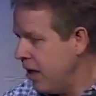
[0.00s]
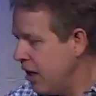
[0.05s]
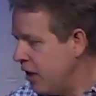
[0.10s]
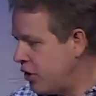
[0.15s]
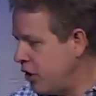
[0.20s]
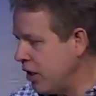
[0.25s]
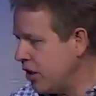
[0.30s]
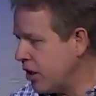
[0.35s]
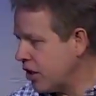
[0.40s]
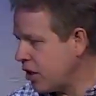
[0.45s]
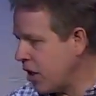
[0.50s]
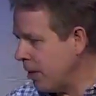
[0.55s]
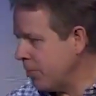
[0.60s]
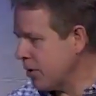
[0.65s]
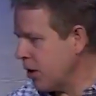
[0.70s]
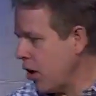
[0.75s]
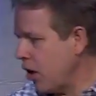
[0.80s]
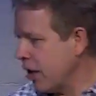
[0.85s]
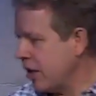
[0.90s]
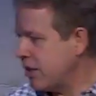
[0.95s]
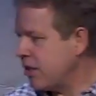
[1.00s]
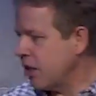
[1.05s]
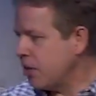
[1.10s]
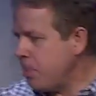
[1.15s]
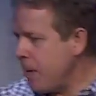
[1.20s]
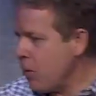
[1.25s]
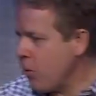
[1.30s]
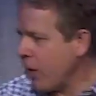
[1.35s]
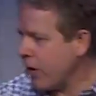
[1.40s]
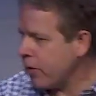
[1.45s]
Jesus comes along and says,
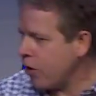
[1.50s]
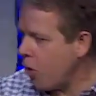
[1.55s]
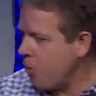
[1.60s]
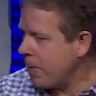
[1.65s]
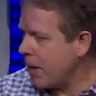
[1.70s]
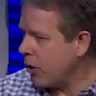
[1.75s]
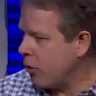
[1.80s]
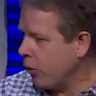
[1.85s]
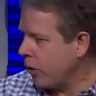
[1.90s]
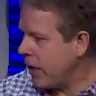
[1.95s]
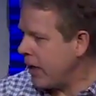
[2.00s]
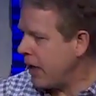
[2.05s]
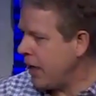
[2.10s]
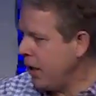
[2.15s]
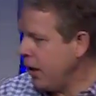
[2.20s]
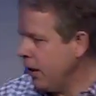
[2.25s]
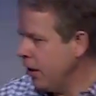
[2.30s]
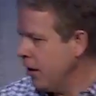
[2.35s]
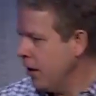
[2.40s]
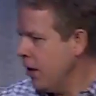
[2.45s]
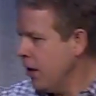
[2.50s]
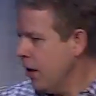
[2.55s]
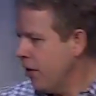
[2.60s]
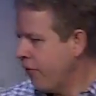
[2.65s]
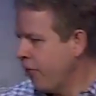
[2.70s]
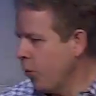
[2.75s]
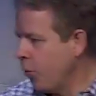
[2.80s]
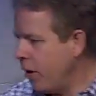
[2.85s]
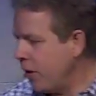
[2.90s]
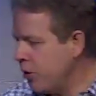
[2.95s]
Beware, don't be greedy
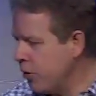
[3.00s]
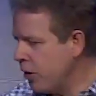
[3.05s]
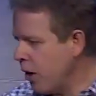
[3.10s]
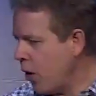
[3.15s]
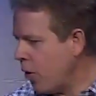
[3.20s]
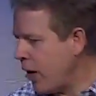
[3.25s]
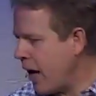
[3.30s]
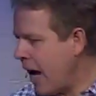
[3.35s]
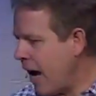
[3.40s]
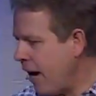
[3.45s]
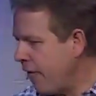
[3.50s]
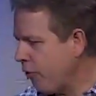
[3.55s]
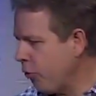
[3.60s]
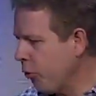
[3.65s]
for what you don't have.